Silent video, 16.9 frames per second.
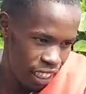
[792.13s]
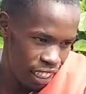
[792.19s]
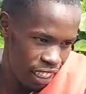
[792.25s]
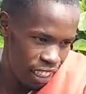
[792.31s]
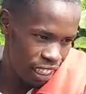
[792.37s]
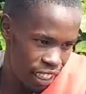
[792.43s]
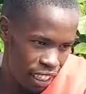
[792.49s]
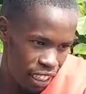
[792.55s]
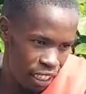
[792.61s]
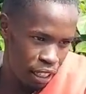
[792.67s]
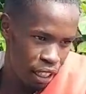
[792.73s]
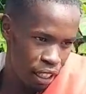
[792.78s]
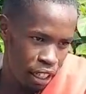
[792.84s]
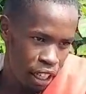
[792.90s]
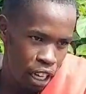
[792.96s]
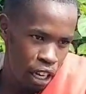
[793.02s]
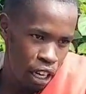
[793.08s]
And
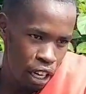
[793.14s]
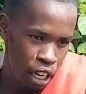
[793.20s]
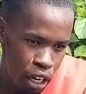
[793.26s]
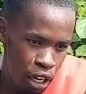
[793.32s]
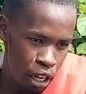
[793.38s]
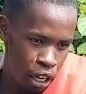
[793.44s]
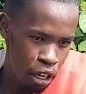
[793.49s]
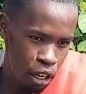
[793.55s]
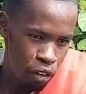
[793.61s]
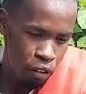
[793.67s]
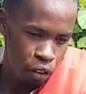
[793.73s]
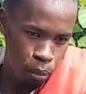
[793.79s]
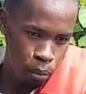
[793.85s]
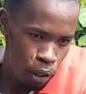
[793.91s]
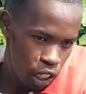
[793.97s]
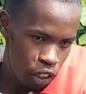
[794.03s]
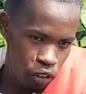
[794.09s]
from the
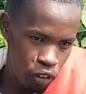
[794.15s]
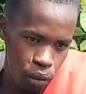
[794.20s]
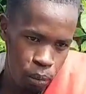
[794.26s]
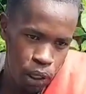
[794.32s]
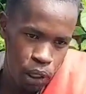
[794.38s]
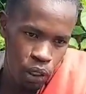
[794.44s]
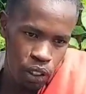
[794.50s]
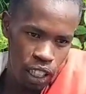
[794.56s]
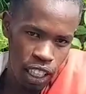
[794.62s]
information I